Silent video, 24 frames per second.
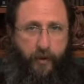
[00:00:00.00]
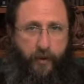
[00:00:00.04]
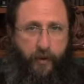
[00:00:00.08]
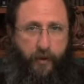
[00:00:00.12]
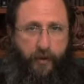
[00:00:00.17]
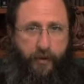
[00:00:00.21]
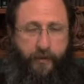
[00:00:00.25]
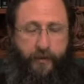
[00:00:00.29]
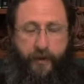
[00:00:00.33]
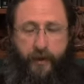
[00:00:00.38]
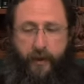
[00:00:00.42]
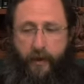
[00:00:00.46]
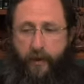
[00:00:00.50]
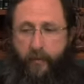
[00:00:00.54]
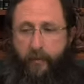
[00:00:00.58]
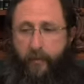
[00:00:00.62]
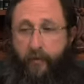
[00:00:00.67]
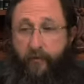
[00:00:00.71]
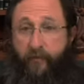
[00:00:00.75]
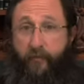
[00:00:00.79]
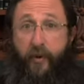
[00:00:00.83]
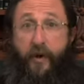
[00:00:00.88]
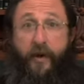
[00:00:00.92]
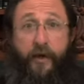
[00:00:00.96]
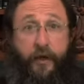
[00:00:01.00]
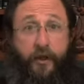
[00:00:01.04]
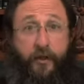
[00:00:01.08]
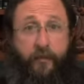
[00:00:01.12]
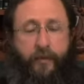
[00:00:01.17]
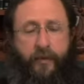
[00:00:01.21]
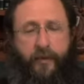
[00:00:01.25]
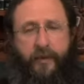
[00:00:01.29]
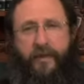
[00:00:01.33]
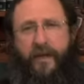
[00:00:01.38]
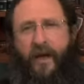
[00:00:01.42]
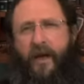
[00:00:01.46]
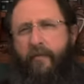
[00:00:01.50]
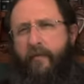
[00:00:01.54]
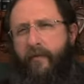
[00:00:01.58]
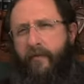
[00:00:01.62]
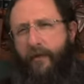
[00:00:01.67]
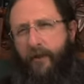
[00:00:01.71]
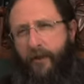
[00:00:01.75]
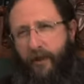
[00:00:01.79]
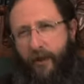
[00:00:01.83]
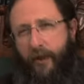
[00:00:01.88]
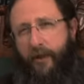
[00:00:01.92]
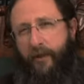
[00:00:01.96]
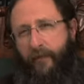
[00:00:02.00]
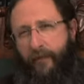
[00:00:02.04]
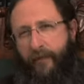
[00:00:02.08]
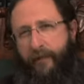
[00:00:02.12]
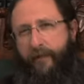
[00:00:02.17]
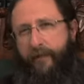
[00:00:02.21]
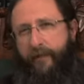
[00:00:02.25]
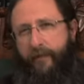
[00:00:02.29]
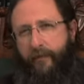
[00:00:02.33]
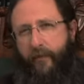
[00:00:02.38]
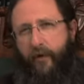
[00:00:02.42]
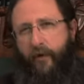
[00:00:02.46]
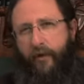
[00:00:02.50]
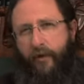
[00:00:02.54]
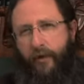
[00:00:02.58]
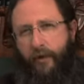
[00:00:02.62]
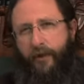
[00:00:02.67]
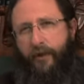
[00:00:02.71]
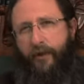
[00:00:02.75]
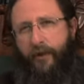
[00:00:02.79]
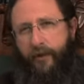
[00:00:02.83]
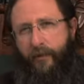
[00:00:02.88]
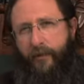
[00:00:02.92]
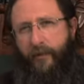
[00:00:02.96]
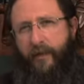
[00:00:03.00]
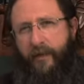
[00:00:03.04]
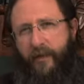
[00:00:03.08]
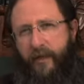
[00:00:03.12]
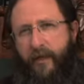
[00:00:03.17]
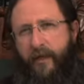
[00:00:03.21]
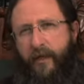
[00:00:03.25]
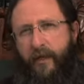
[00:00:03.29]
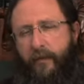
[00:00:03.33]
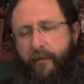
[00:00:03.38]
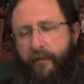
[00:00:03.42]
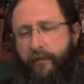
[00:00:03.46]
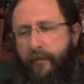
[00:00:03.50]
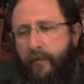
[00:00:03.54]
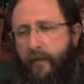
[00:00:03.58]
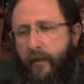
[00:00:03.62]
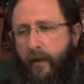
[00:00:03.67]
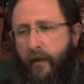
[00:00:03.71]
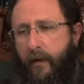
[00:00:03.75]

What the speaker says: a time of punishment, a time of judgment, harsh dinim.